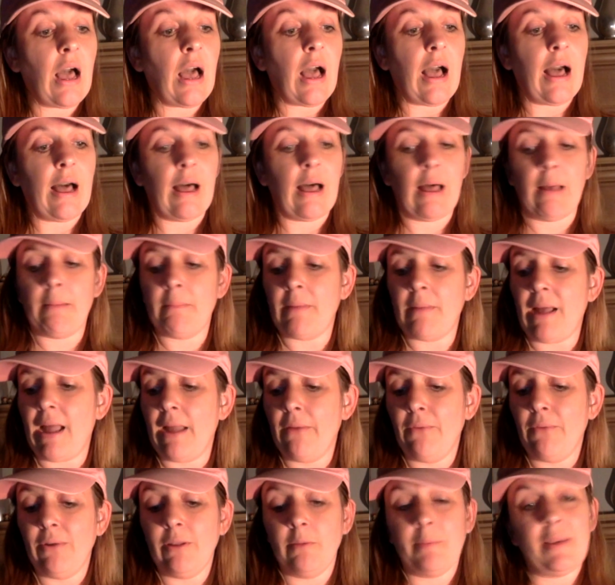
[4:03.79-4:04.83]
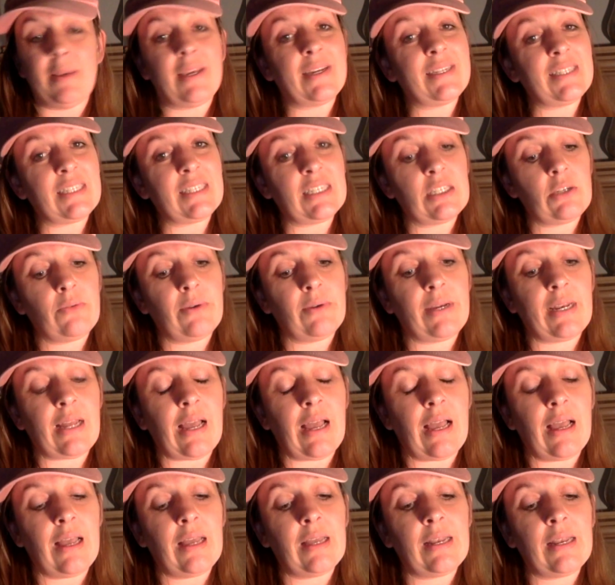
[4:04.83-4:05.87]
I will be continuing
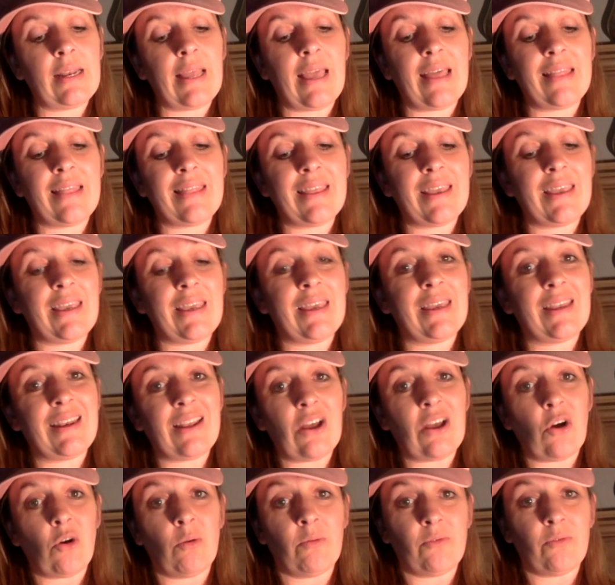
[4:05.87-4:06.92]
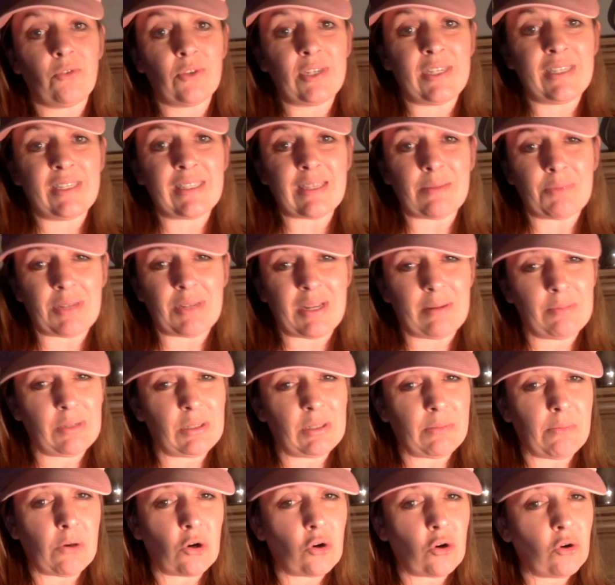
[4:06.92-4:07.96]
on, and then hopefully sometime
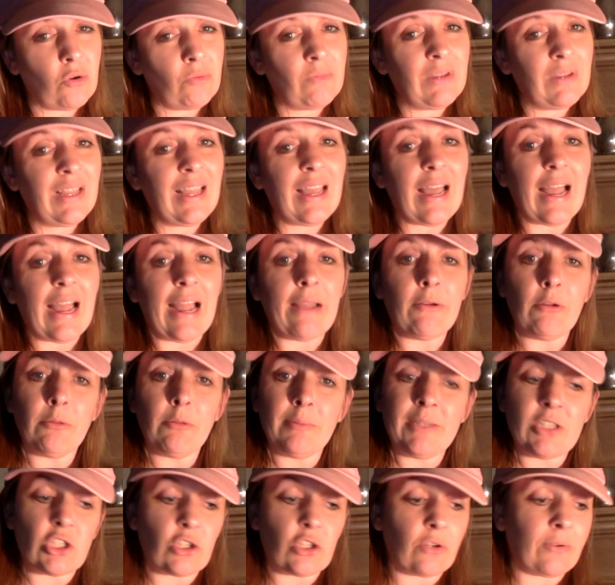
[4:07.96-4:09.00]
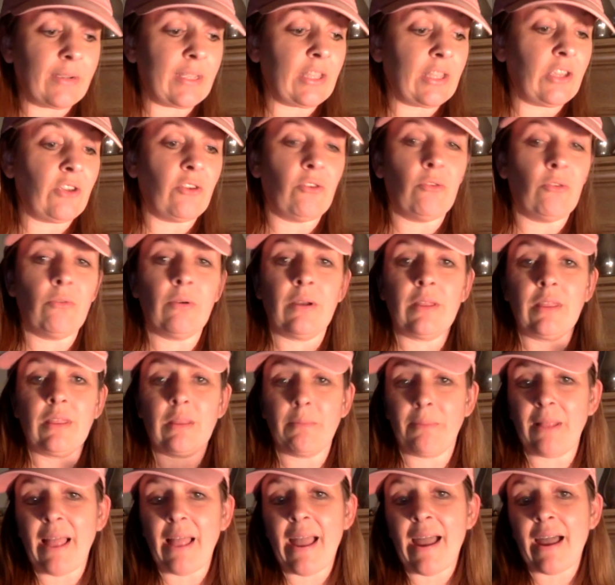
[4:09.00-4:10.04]
tomorrow I will be showing you the
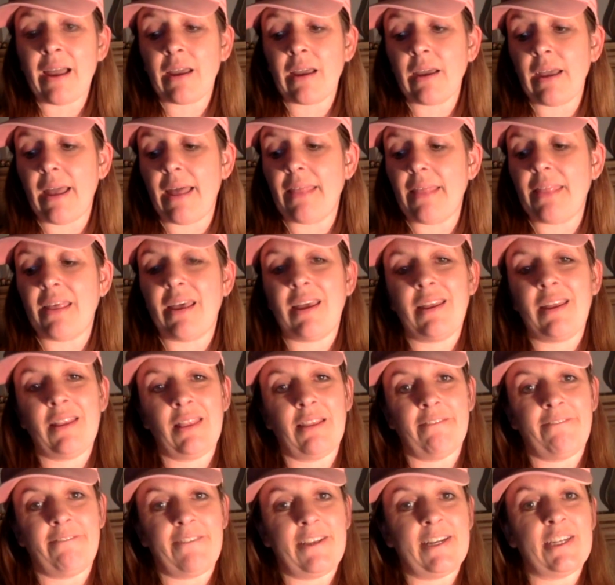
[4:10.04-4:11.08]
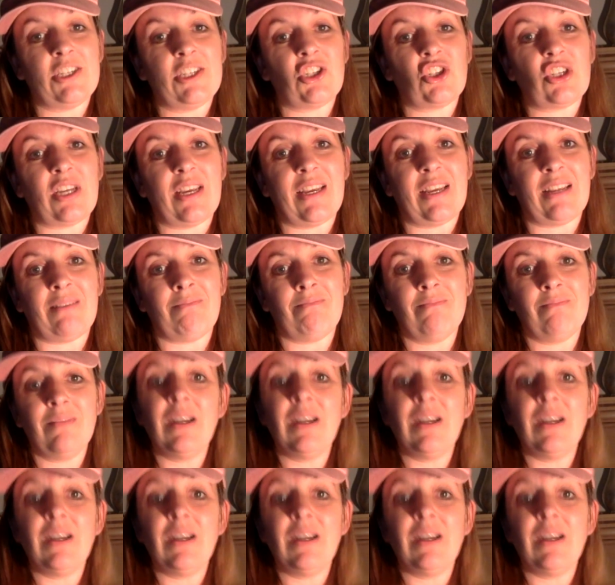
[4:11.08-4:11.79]
black and then the finished, and